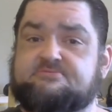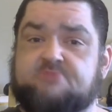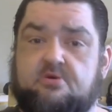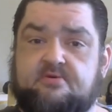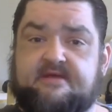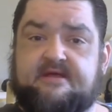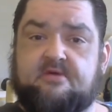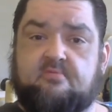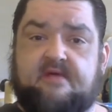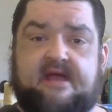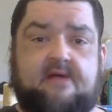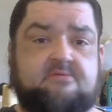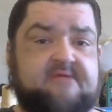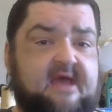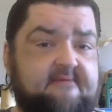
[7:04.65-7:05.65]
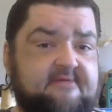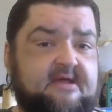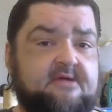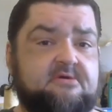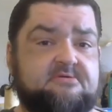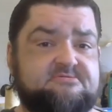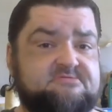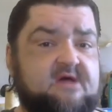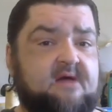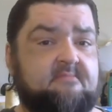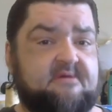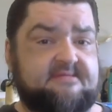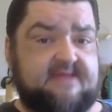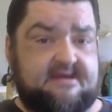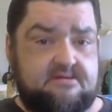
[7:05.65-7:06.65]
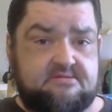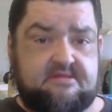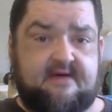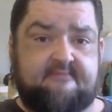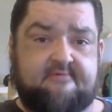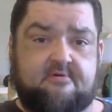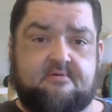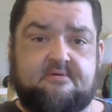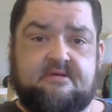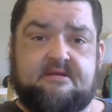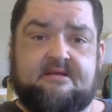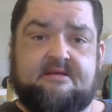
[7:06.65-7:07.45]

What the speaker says: joking around, having a good time on that level,